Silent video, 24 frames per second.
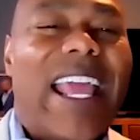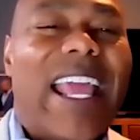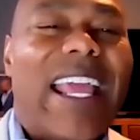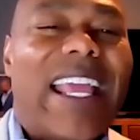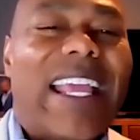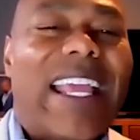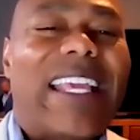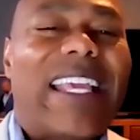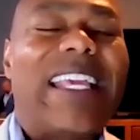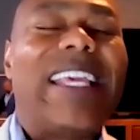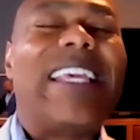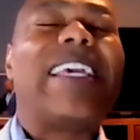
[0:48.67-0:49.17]

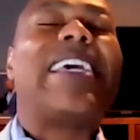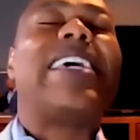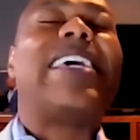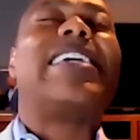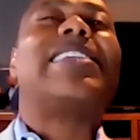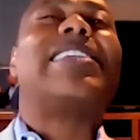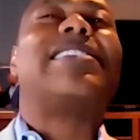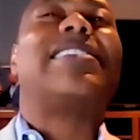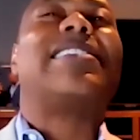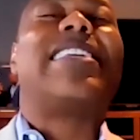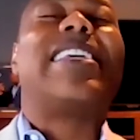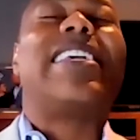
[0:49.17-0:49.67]
He
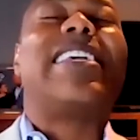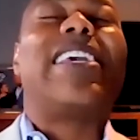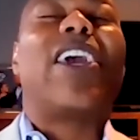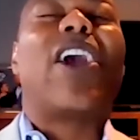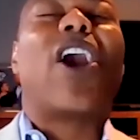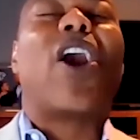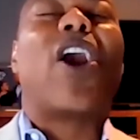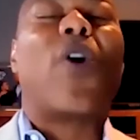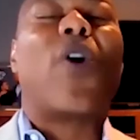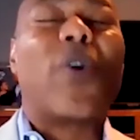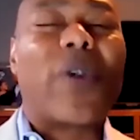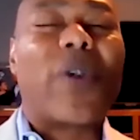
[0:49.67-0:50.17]
is the
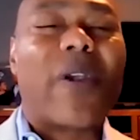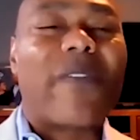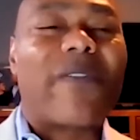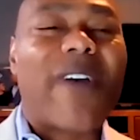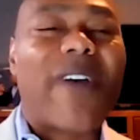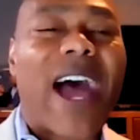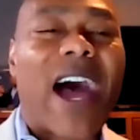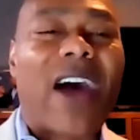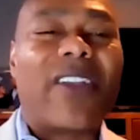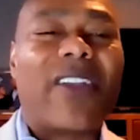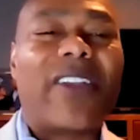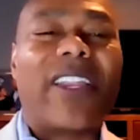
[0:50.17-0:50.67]
owner,
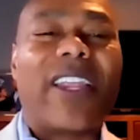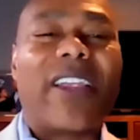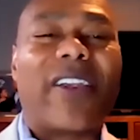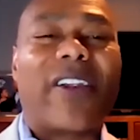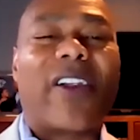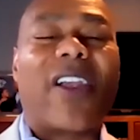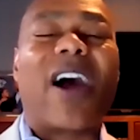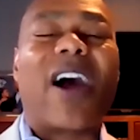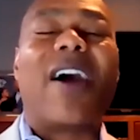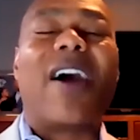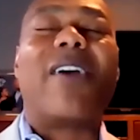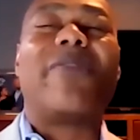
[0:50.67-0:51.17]

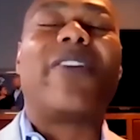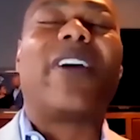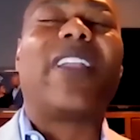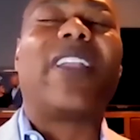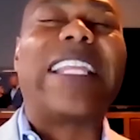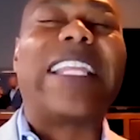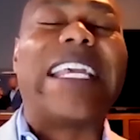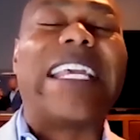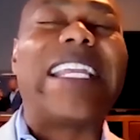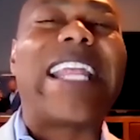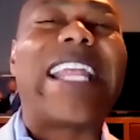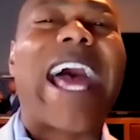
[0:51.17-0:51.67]
founder of
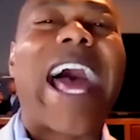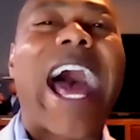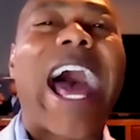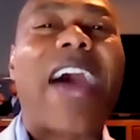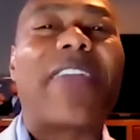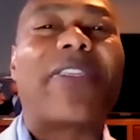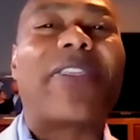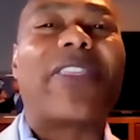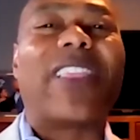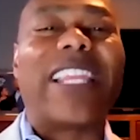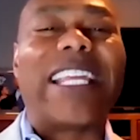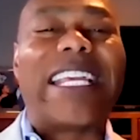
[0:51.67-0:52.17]
Elite
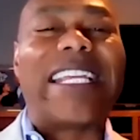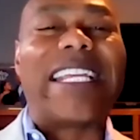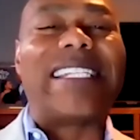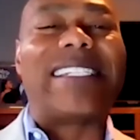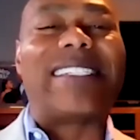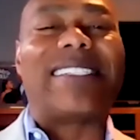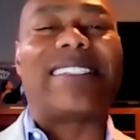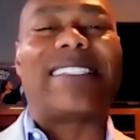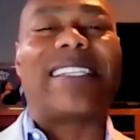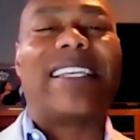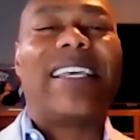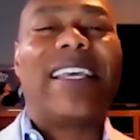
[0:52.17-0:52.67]

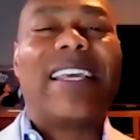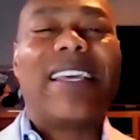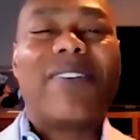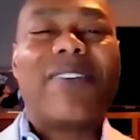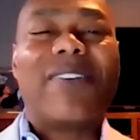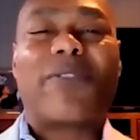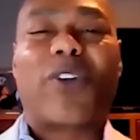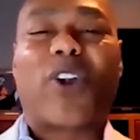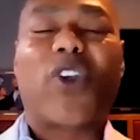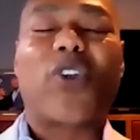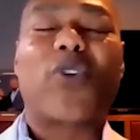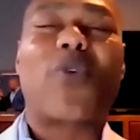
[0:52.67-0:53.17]
Athletes
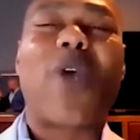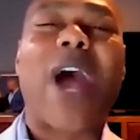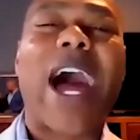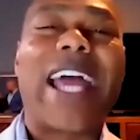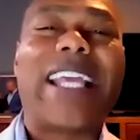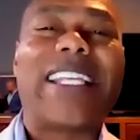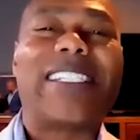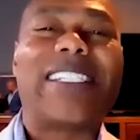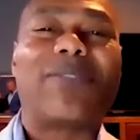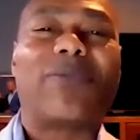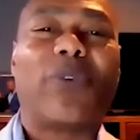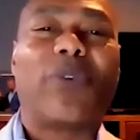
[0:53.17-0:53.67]
for
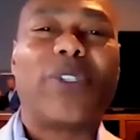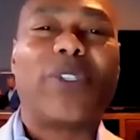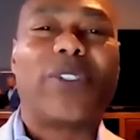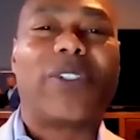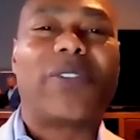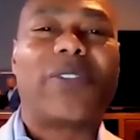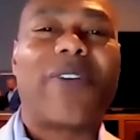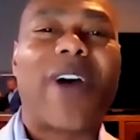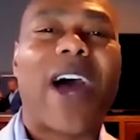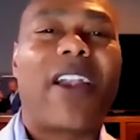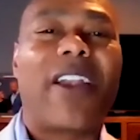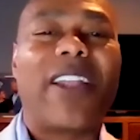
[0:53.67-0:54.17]
Christ, which was
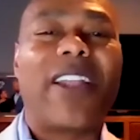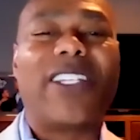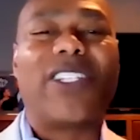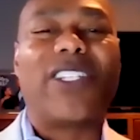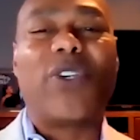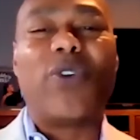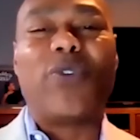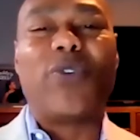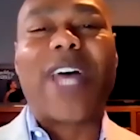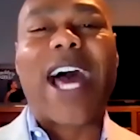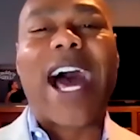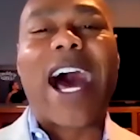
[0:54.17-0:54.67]
founded in
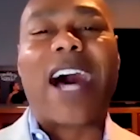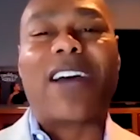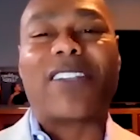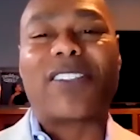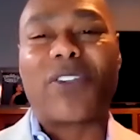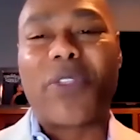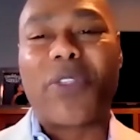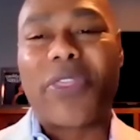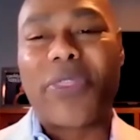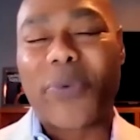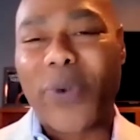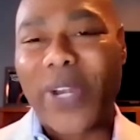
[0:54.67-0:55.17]

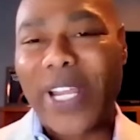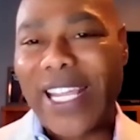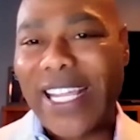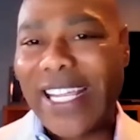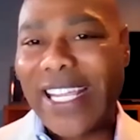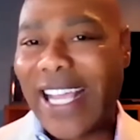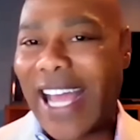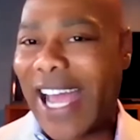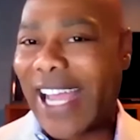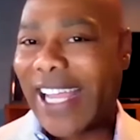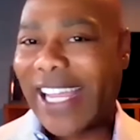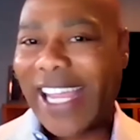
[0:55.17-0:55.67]

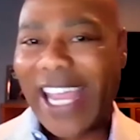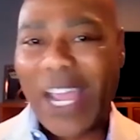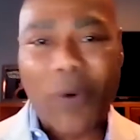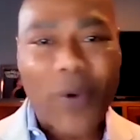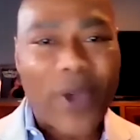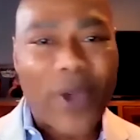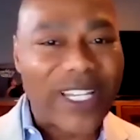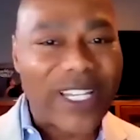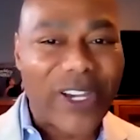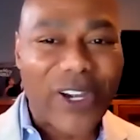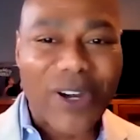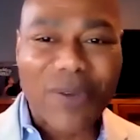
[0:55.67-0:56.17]
2003. I can't
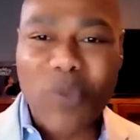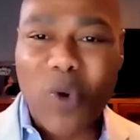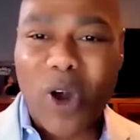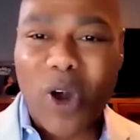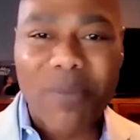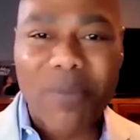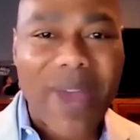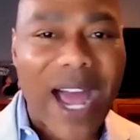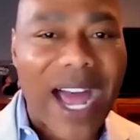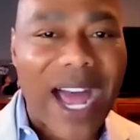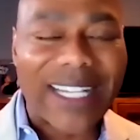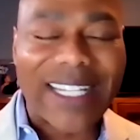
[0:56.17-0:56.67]
wait to hear more
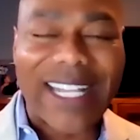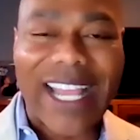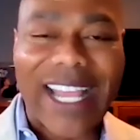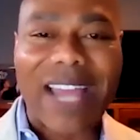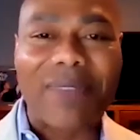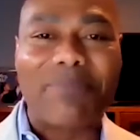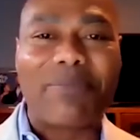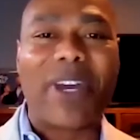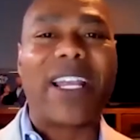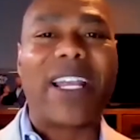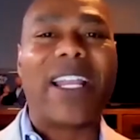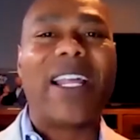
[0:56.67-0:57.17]
about
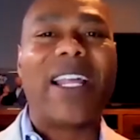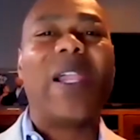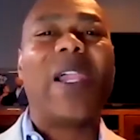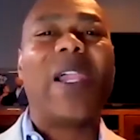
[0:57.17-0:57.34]
that, but